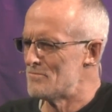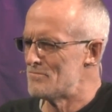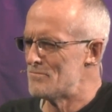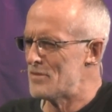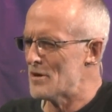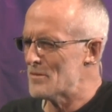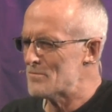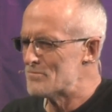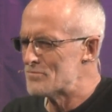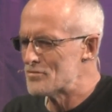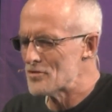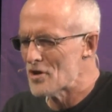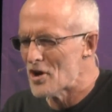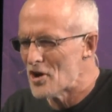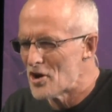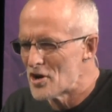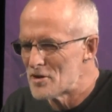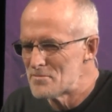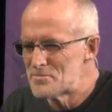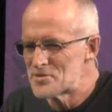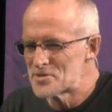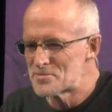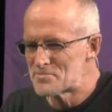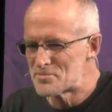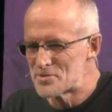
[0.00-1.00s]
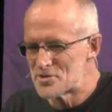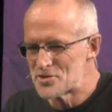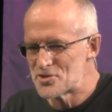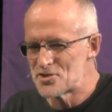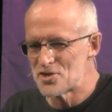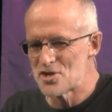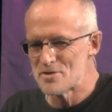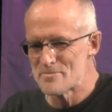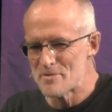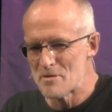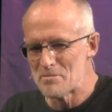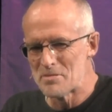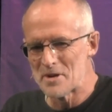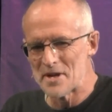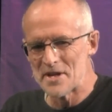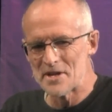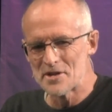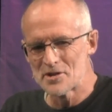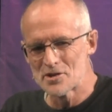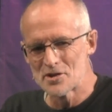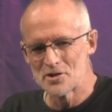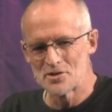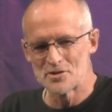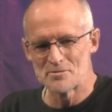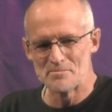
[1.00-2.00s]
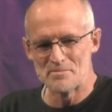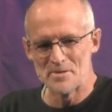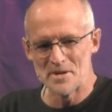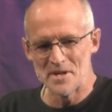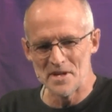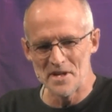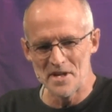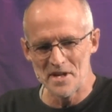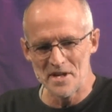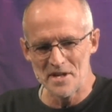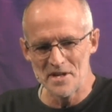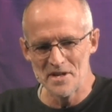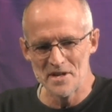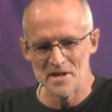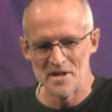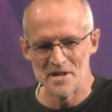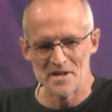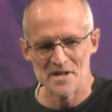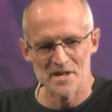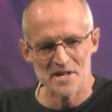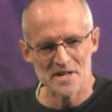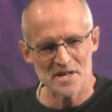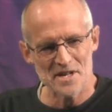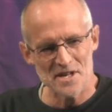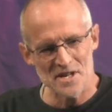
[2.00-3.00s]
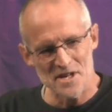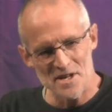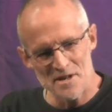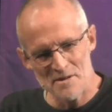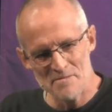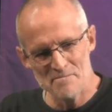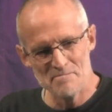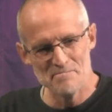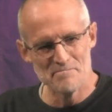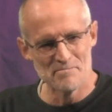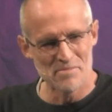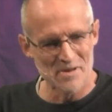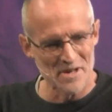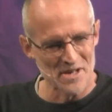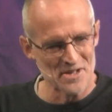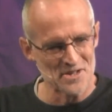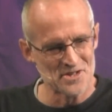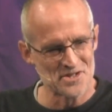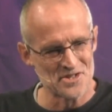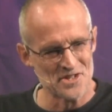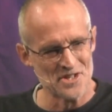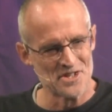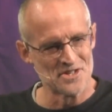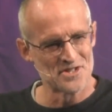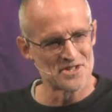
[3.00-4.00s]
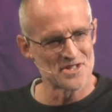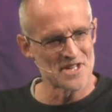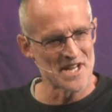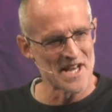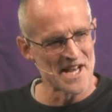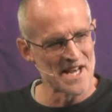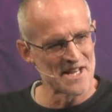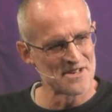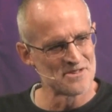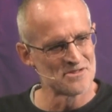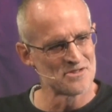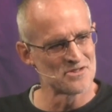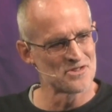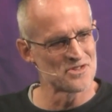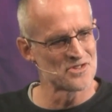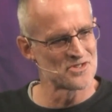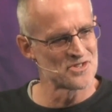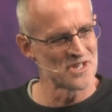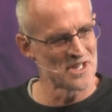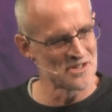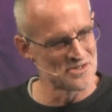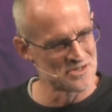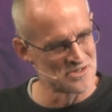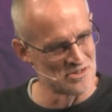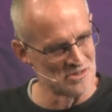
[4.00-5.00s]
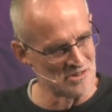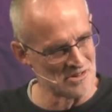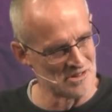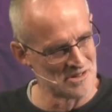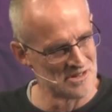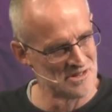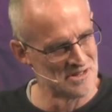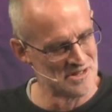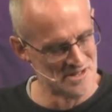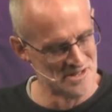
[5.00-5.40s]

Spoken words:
But bribes presumably could be implicit and subtle.